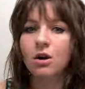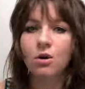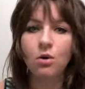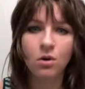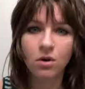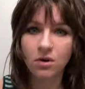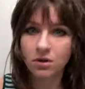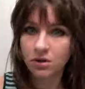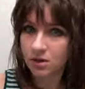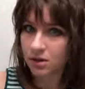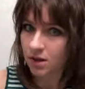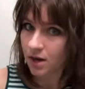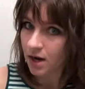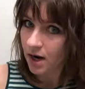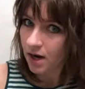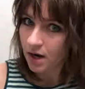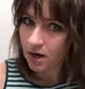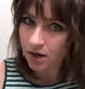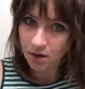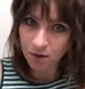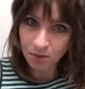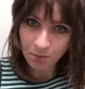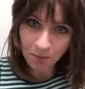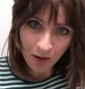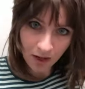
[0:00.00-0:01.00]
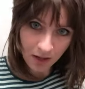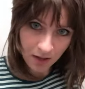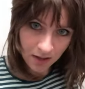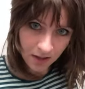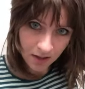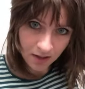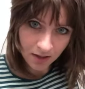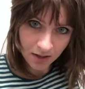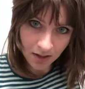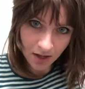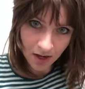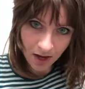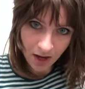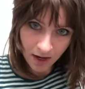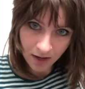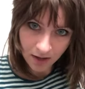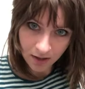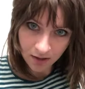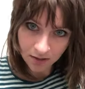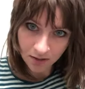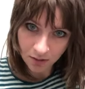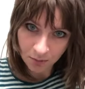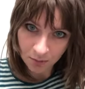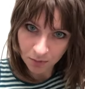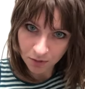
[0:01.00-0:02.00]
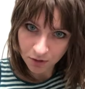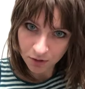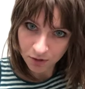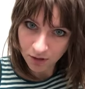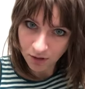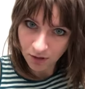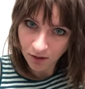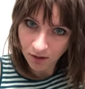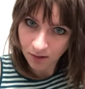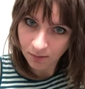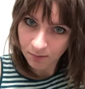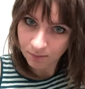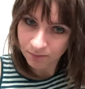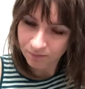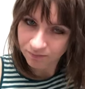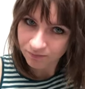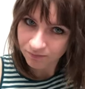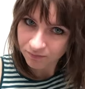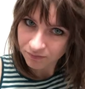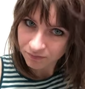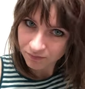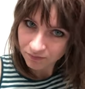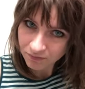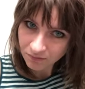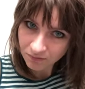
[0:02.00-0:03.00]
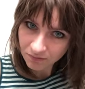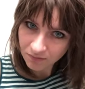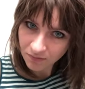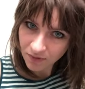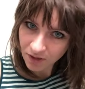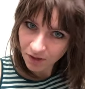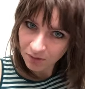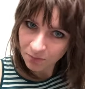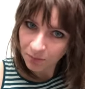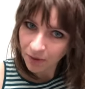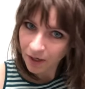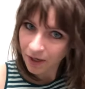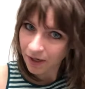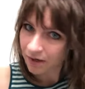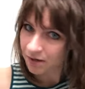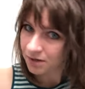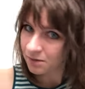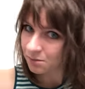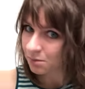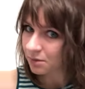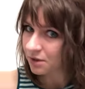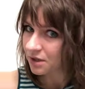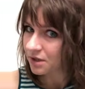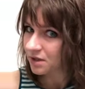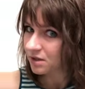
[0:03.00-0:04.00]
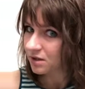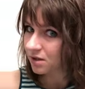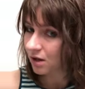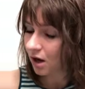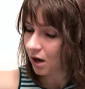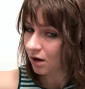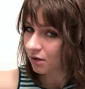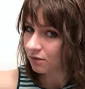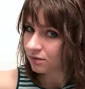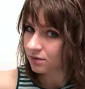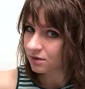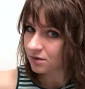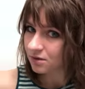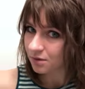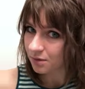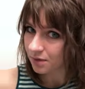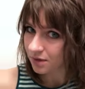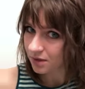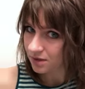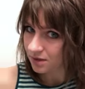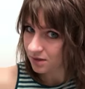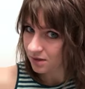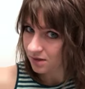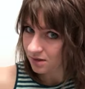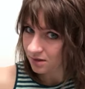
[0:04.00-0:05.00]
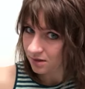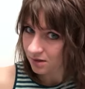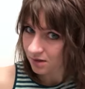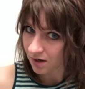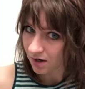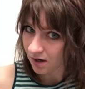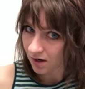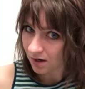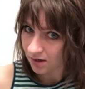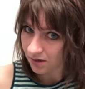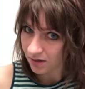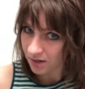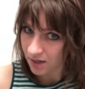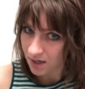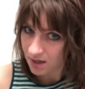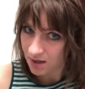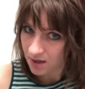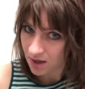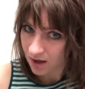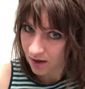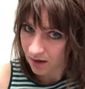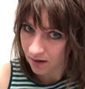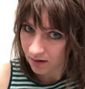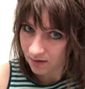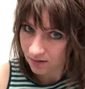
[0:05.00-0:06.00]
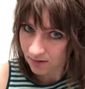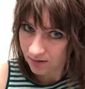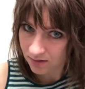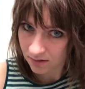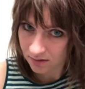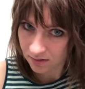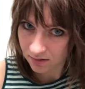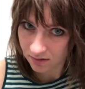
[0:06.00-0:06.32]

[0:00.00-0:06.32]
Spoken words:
coarser hair, you might need the higher temperature. My hair is pretty soft, so it does not need that.